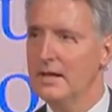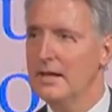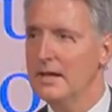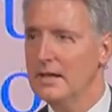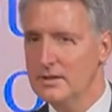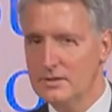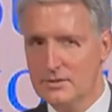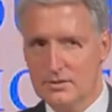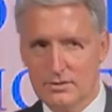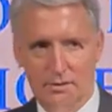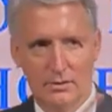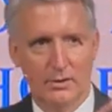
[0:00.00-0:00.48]

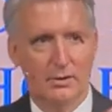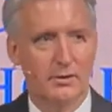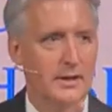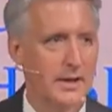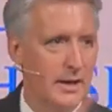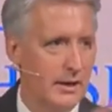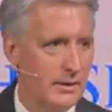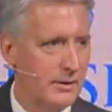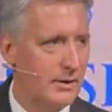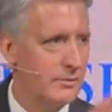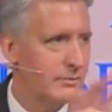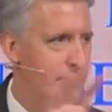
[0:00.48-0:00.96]
Easter,
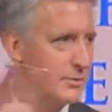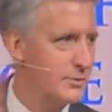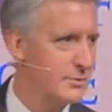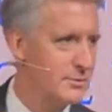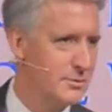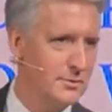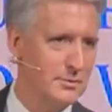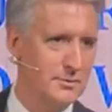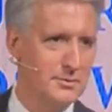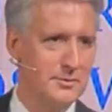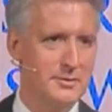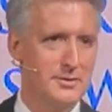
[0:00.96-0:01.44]
okay, for those
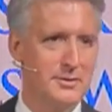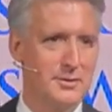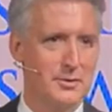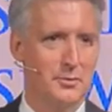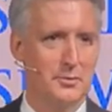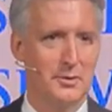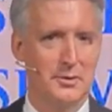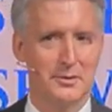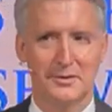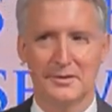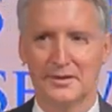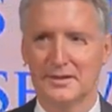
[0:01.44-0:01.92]
of you who are
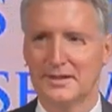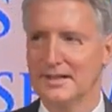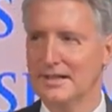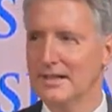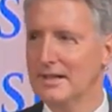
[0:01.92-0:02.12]
still wondering.